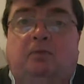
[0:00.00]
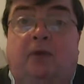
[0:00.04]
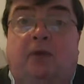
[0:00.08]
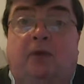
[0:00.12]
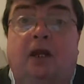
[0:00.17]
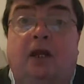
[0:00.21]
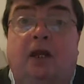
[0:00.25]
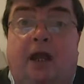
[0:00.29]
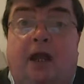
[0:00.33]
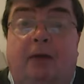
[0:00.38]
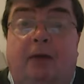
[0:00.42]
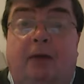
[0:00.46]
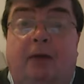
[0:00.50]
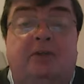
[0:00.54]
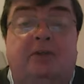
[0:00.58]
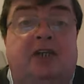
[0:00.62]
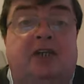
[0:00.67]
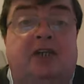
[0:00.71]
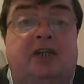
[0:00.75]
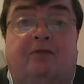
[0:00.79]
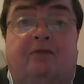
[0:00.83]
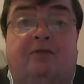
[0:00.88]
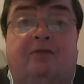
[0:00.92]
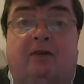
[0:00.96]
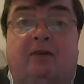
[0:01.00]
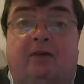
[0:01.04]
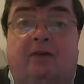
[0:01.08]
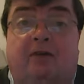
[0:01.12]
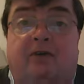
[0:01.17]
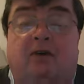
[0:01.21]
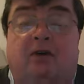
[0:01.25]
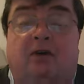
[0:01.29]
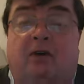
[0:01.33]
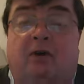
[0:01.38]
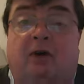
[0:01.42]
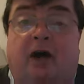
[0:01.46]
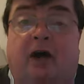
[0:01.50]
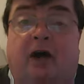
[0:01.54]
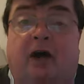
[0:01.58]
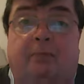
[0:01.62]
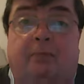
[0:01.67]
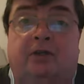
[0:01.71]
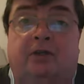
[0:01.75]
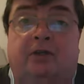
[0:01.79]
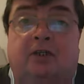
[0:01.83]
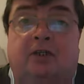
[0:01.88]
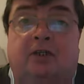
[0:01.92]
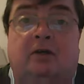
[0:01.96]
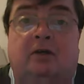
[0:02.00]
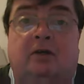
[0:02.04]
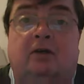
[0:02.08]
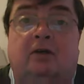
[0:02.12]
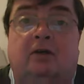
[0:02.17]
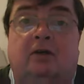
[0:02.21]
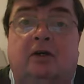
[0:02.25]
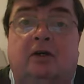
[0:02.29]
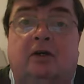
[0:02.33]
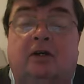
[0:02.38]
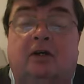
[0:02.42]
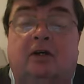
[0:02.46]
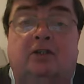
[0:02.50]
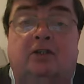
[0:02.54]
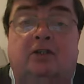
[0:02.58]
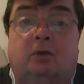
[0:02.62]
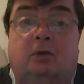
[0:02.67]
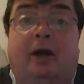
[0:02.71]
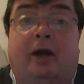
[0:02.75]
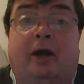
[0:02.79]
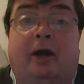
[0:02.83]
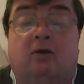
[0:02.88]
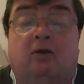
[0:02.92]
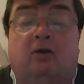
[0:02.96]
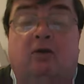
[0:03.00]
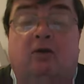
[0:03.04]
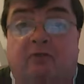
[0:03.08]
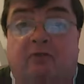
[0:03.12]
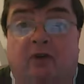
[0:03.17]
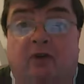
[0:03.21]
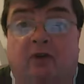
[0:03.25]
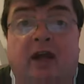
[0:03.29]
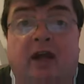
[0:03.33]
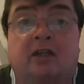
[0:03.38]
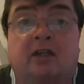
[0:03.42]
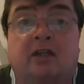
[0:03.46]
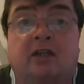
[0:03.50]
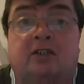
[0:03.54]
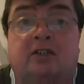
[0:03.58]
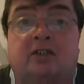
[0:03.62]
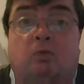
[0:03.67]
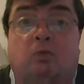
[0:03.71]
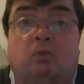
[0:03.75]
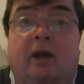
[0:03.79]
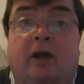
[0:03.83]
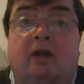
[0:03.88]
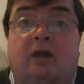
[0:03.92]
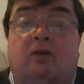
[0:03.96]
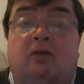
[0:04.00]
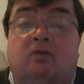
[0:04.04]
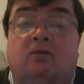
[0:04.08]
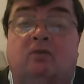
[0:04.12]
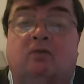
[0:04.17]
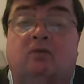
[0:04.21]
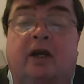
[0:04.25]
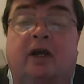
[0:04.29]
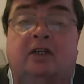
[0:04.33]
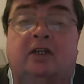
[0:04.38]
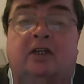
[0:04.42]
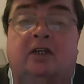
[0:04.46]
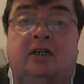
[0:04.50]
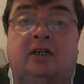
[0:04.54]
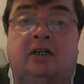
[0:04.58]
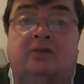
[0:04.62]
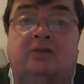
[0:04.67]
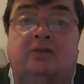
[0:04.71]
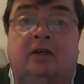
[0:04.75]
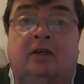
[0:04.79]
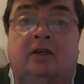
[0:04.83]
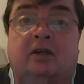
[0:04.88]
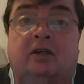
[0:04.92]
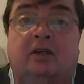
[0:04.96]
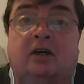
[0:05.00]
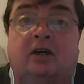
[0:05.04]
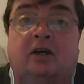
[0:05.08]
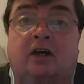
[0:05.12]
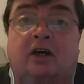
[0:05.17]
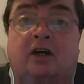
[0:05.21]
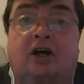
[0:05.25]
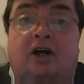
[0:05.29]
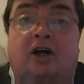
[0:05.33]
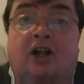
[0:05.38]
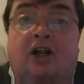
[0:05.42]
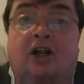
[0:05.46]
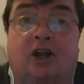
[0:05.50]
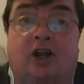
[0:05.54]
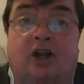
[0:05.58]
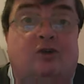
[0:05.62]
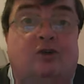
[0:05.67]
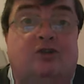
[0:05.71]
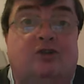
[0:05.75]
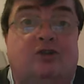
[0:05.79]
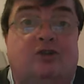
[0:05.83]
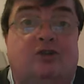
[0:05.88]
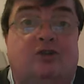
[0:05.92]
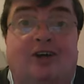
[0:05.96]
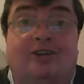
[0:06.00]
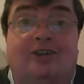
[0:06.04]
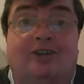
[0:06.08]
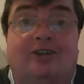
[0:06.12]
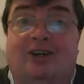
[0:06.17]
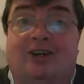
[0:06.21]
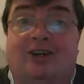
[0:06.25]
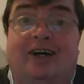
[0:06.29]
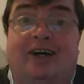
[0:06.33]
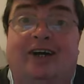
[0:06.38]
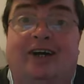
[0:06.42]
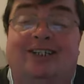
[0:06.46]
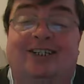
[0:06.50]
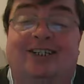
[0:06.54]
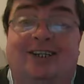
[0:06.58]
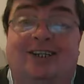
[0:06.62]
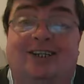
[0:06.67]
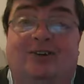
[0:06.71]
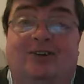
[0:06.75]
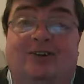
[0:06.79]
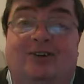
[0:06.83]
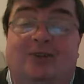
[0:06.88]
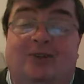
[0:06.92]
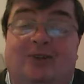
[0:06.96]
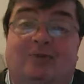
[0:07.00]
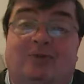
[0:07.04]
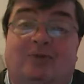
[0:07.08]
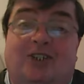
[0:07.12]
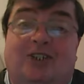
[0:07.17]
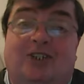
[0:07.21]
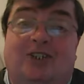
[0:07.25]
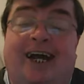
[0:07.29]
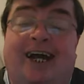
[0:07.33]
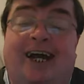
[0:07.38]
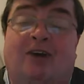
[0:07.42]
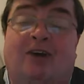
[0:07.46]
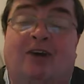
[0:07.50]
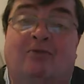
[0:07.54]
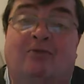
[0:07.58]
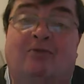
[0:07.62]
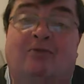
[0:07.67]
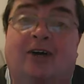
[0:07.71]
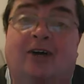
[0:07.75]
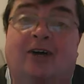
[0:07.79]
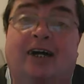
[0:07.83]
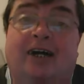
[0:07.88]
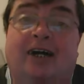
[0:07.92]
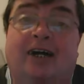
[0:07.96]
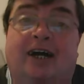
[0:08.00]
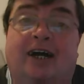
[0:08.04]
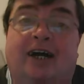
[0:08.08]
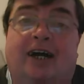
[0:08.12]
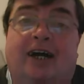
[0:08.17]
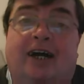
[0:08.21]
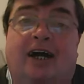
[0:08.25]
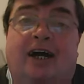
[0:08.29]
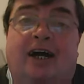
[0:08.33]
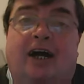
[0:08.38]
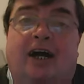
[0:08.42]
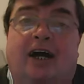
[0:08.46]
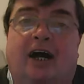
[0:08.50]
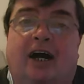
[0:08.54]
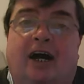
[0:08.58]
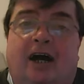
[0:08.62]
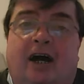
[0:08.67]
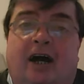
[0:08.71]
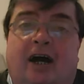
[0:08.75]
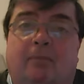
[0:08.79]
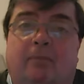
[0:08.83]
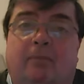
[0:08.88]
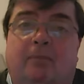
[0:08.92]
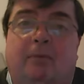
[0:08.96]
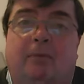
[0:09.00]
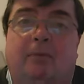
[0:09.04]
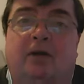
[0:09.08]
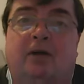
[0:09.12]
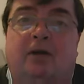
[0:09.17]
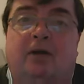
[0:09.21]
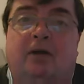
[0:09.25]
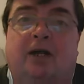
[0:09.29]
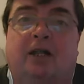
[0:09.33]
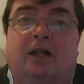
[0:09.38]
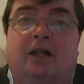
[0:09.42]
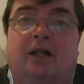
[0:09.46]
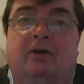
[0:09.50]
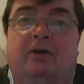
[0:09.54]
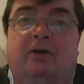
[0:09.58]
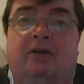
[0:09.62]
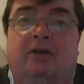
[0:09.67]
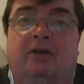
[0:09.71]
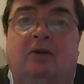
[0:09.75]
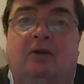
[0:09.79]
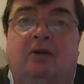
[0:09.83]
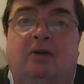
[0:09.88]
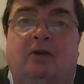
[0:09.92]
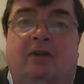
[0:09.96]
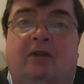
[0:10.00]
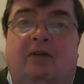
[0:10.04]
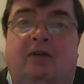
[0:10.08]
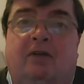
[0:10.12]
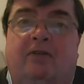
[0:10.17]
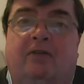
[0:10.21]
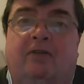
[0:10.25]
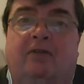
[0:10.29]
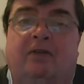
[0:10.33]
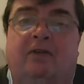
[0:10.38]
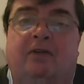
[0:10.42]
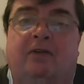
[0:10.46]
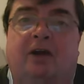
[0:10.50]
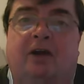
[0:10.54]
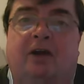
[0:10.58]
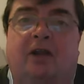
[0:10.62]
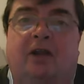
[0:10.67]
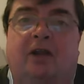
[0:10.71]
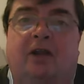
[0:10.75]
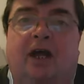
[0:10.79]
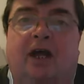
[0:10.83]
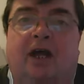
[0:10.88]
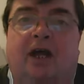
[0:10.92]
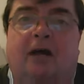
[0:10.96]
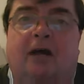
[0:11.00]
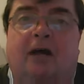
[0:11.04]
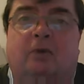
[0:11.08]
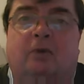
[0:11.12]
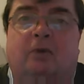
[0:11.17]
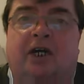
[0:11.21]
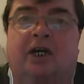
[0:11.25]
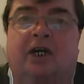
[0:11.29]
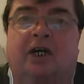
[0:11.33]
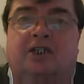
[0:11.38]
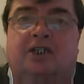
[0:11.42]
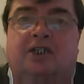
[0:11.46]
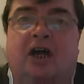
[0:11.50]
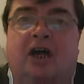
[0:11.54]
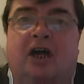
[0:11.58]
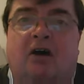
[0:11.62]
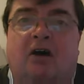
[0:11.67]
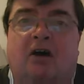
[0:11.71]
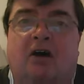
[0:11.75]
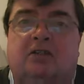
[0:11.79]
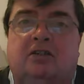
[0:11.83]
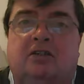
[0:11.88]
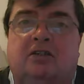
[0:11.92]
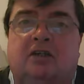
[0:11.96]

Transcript: like myself, I'm very, very happy to welcome friends and welcome relatives and lots of grandchildren, which I have. Maybe a little bit further down the line when I start